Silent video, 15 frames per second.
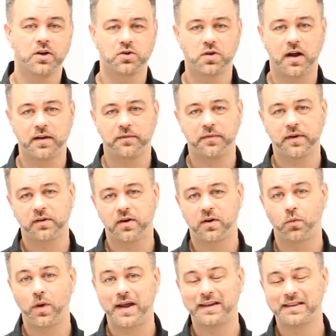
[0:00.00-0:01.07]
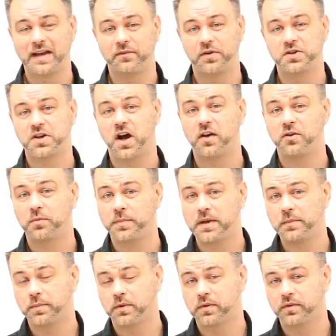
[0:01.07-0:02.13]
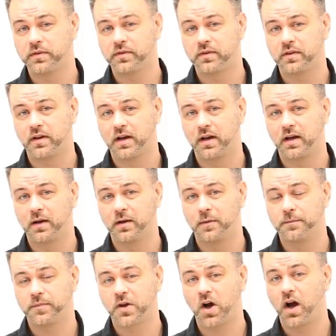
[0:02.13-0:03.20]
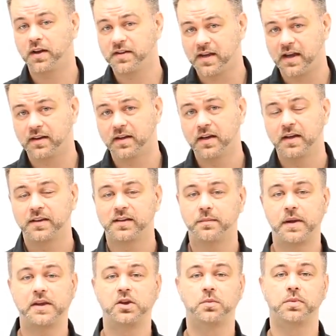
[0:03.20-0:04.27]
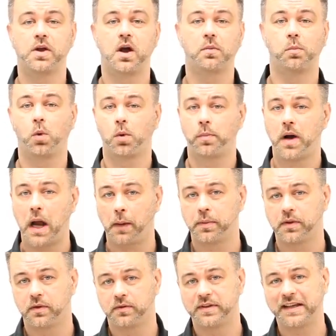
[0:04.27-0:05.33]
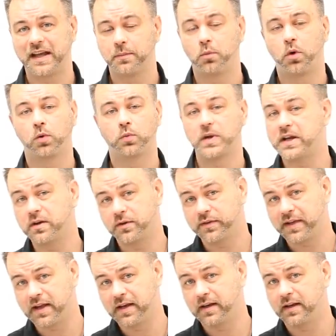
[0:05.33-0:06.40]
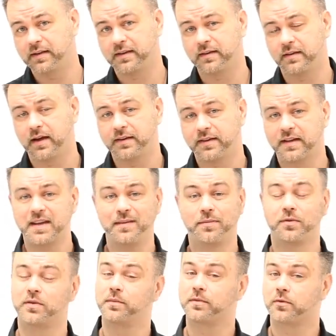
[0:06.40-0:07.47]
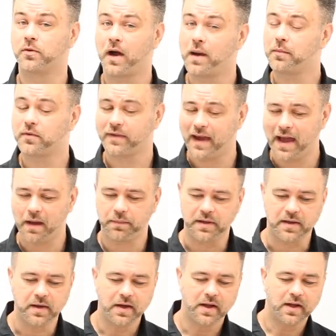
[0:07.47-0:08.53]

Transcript: Try and figure out a way to leverage other people's uh, content to make your blog more popular, to get more readers in, and to, and to keep your subscribers happy.